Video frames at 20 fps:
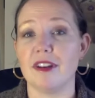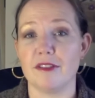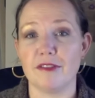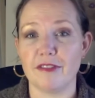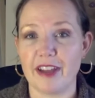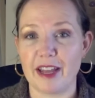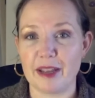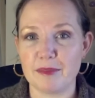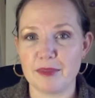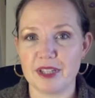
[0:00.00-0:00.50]

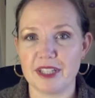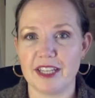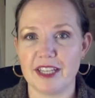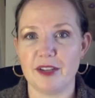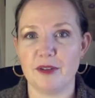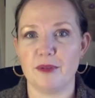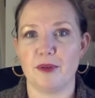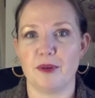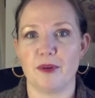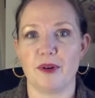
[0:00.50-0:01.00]
family
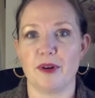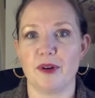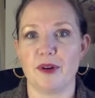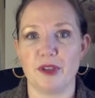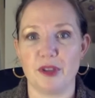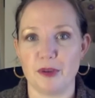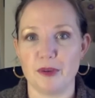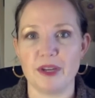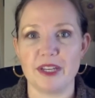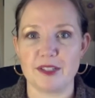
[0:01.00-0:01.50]
or
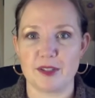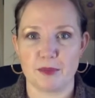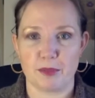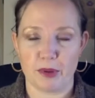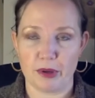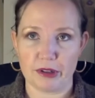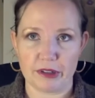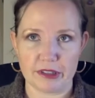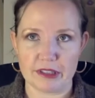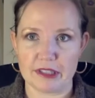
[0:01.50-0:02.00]
you as a
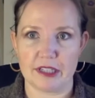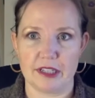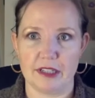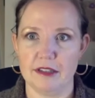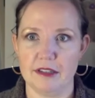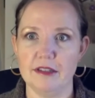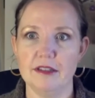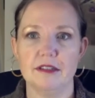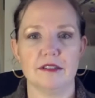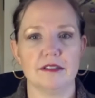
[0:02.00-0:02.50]

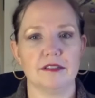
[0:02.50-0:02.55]
person,